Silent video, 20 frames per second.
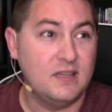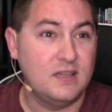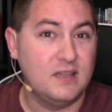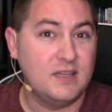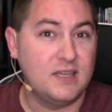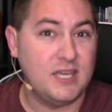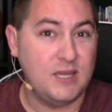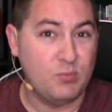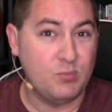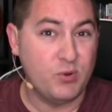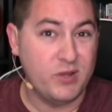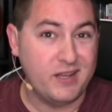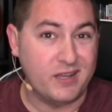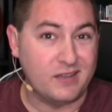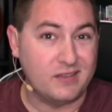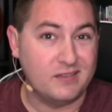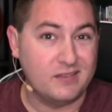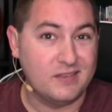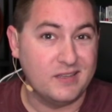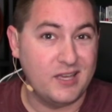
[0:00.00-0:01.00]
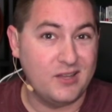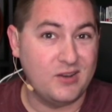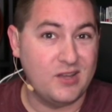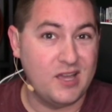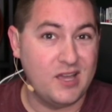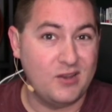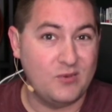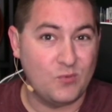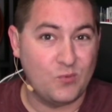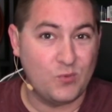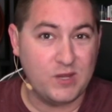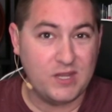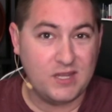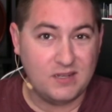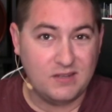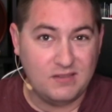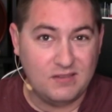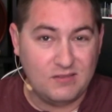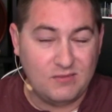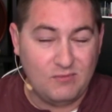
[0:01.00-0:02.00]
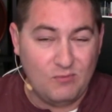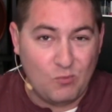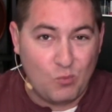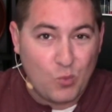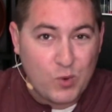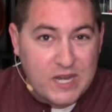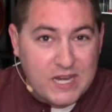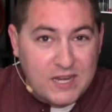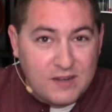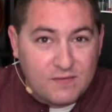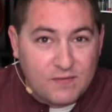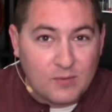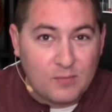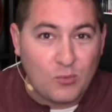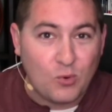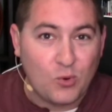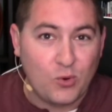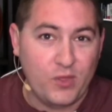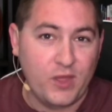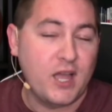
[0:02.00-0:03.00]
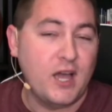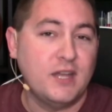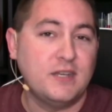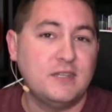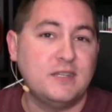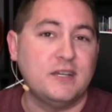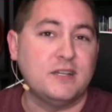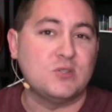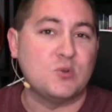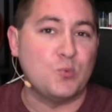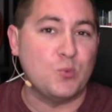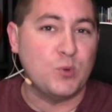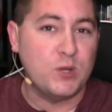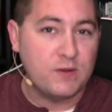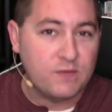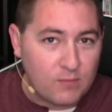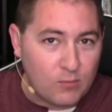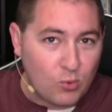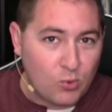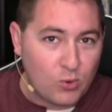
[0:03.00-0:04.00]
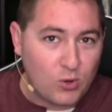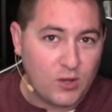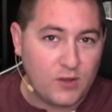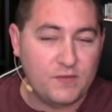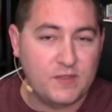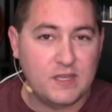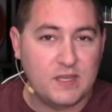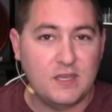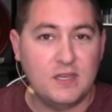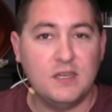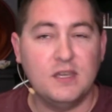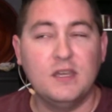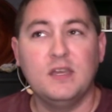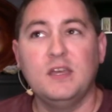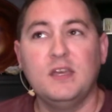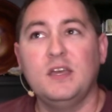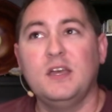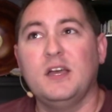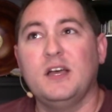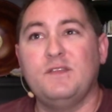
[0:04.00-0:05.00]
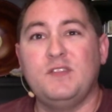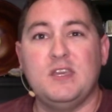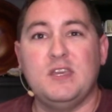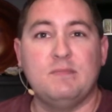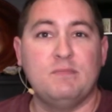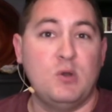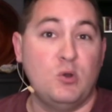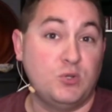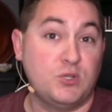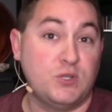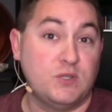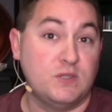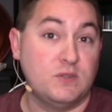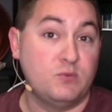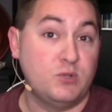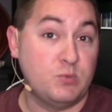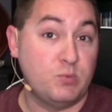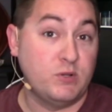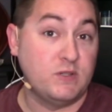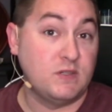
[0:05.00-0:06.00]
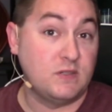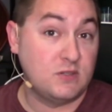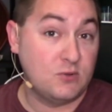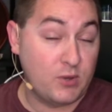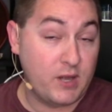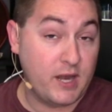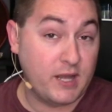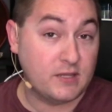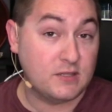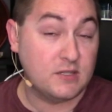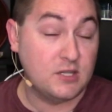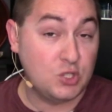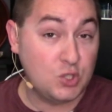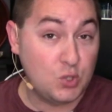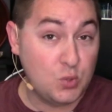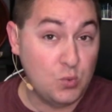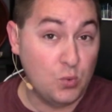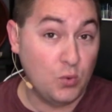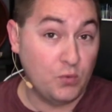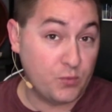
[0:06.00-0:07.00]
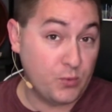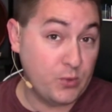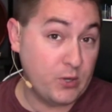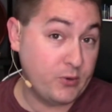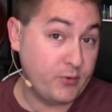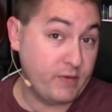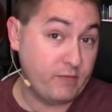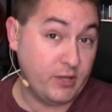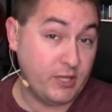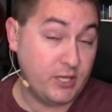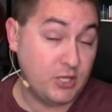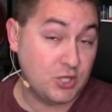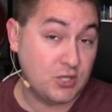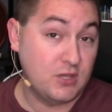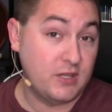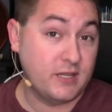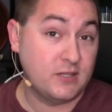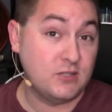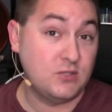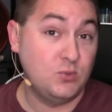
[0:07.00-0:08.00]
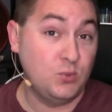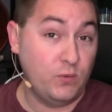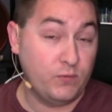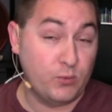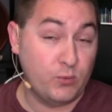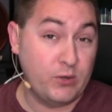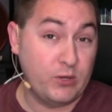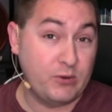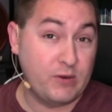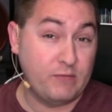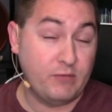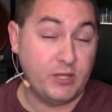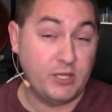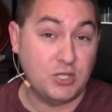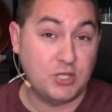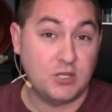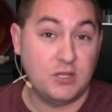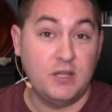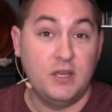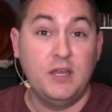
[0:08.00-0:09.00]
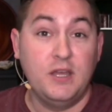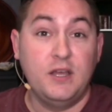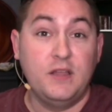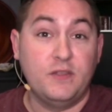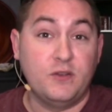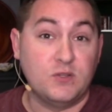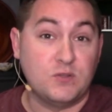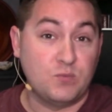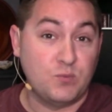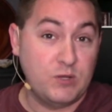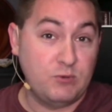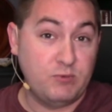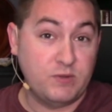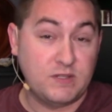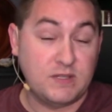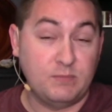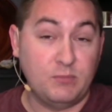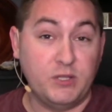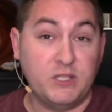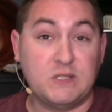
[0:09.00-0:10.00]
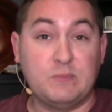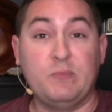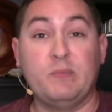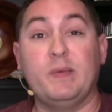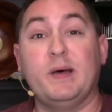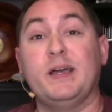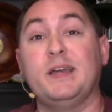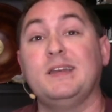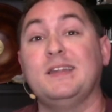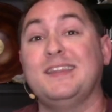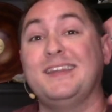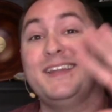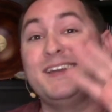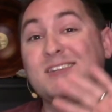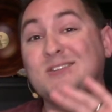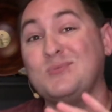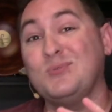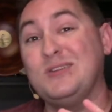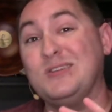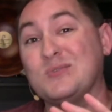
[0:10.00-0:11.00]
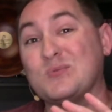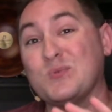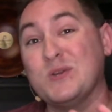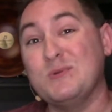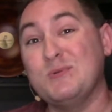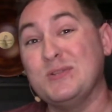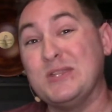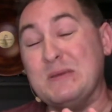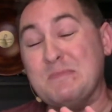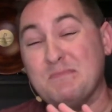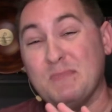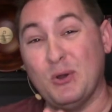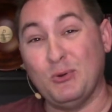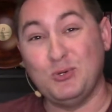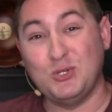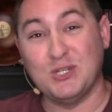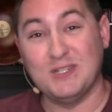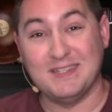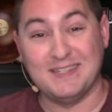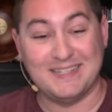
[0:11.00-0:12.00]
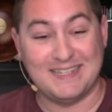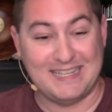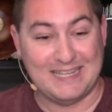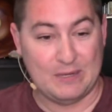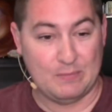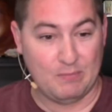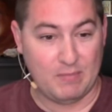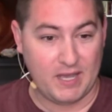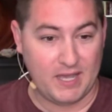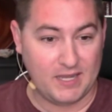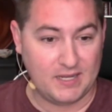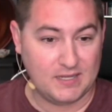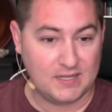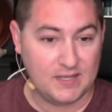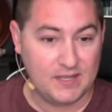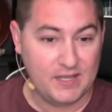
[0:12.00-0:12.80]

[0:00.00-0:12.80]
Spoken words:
keep reading and read for more of the context, read for more of the emotions, which brings us to our next tool for reading Revelation. The next tool for reading Revelation, there's read with symbolism in mind. The next one is read with emotions in mind.